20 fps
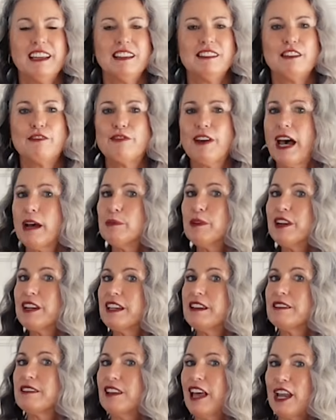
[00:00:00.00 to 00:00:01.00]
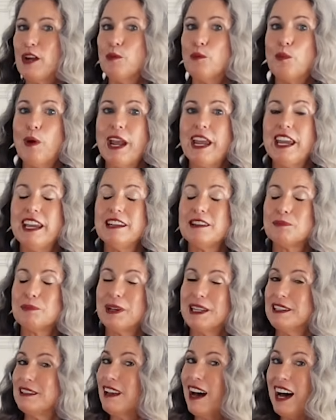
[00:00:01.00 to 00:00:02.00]
The fabric is lightweight,
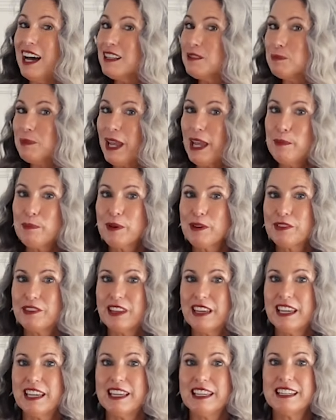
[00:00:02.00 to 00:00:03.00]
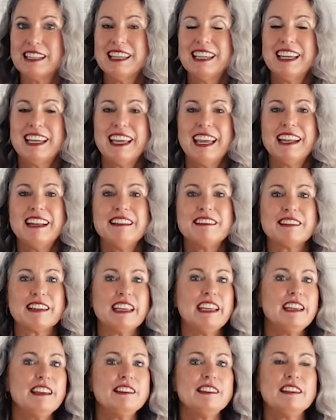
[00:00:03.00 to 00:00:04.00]
but not paper thin, and it's
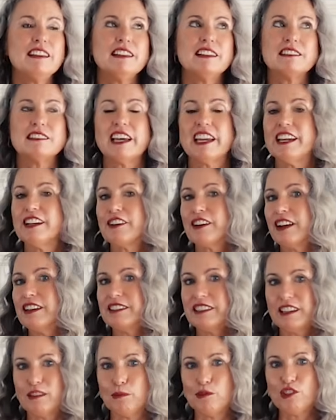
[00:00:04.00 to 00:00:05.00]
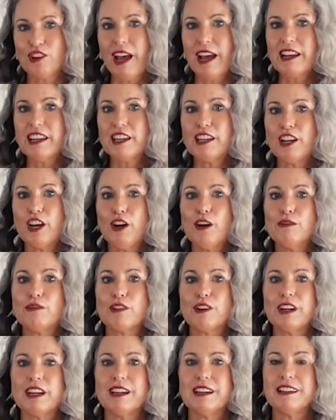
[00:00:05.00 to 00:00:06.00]
easy to layer a denim jacket
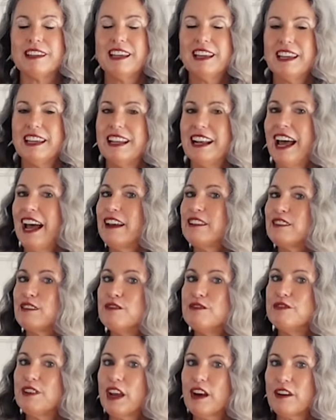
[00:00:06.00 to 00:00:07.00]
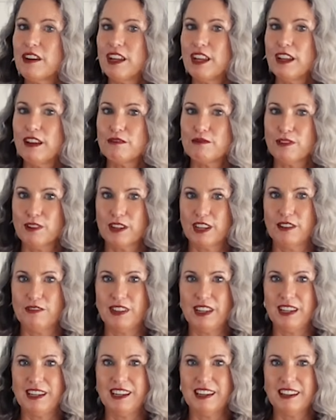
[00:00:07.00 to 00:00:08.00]
over it. It has a very
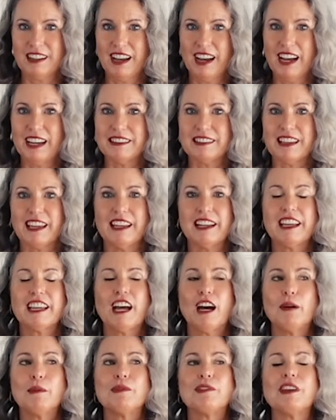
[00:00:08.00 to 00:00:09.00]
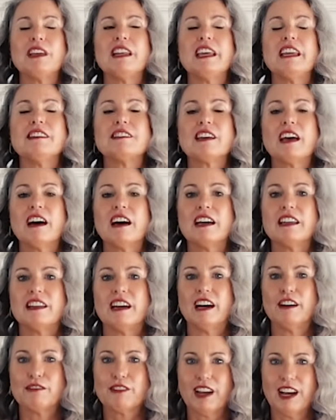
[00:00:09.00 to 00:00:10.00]
forgiving cut, and it comes in a ton
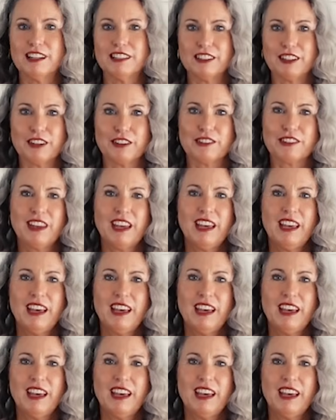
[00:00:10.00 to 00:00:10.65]
of colors.